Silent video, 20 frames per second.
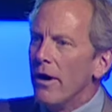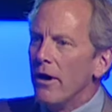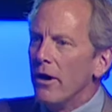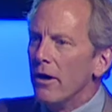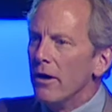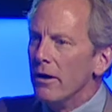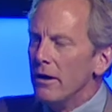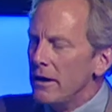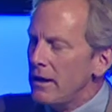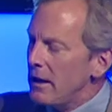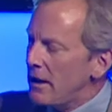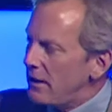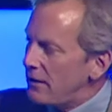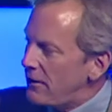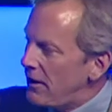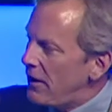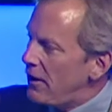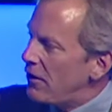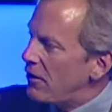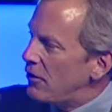are
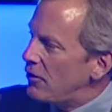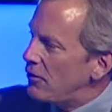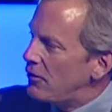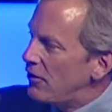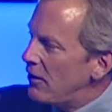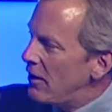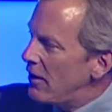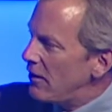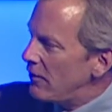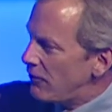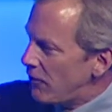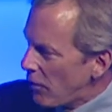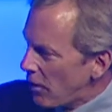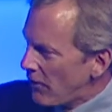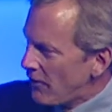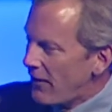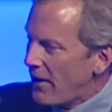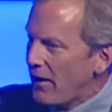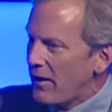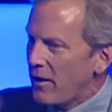DU's 4
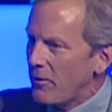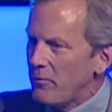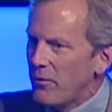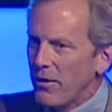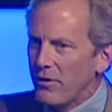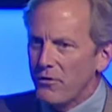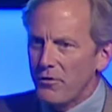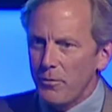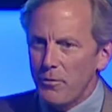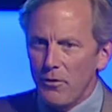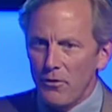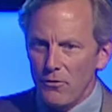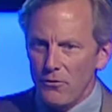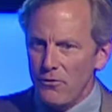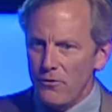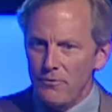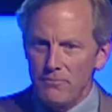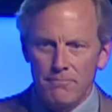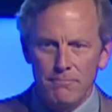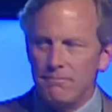founding
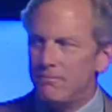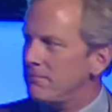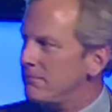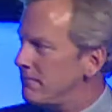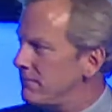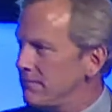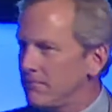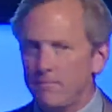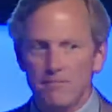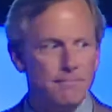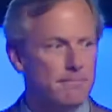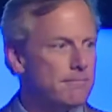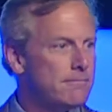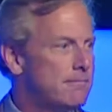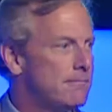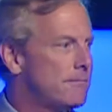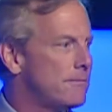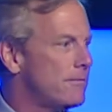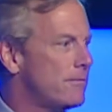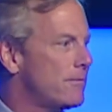principles?
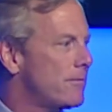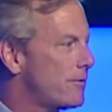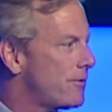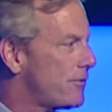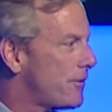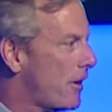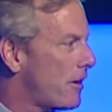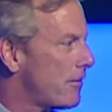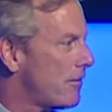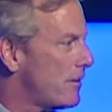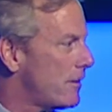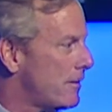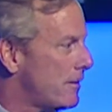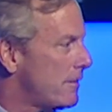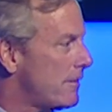Start with.